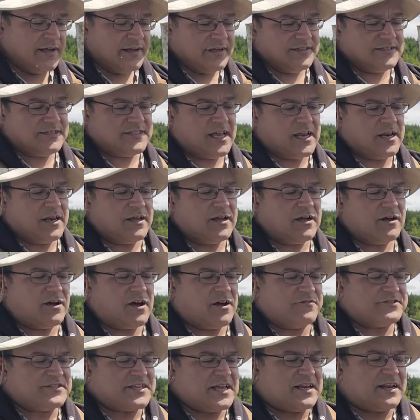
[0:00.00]
Instead
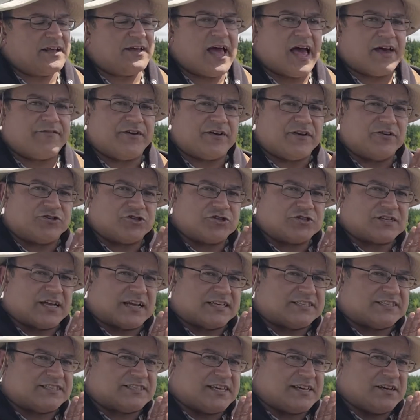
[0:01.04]
of having just a
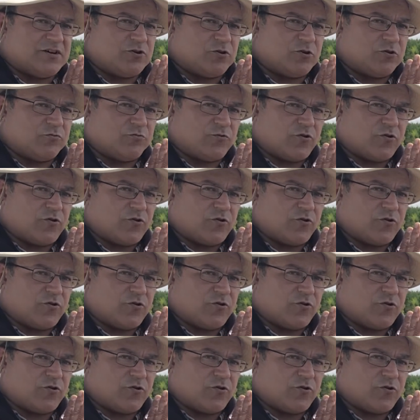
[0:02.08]
single